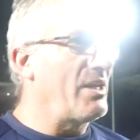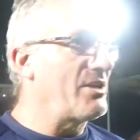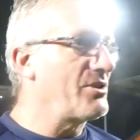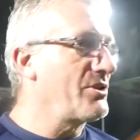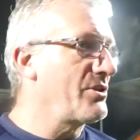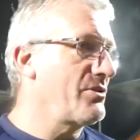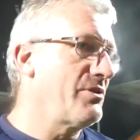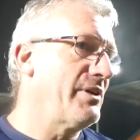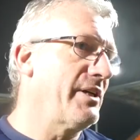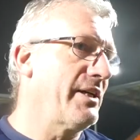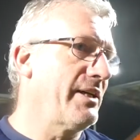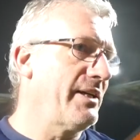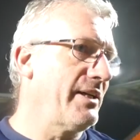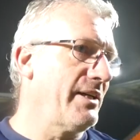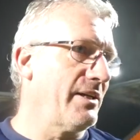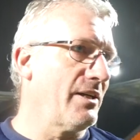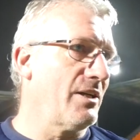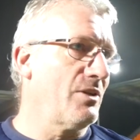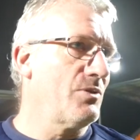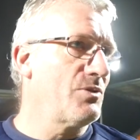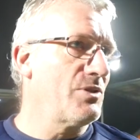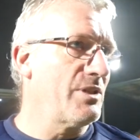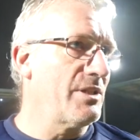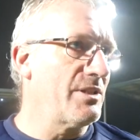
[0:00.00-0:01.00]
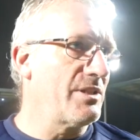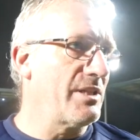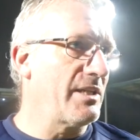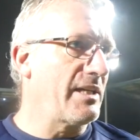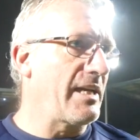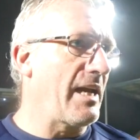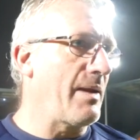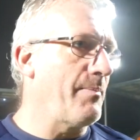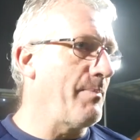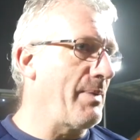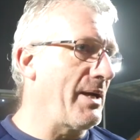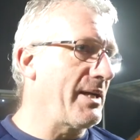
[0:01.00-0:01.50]
That's 3, you know, since he
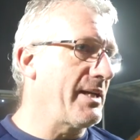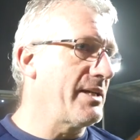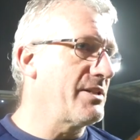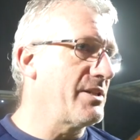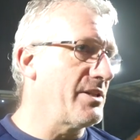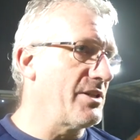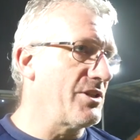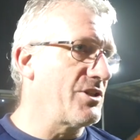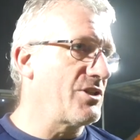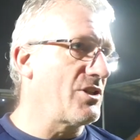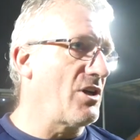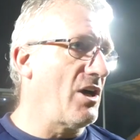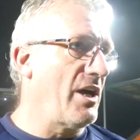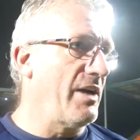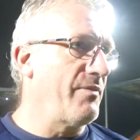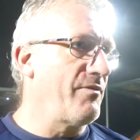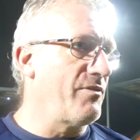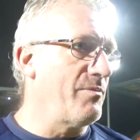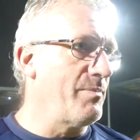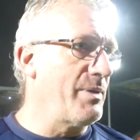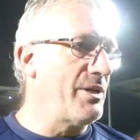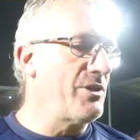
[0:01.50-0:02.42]
came back into the side from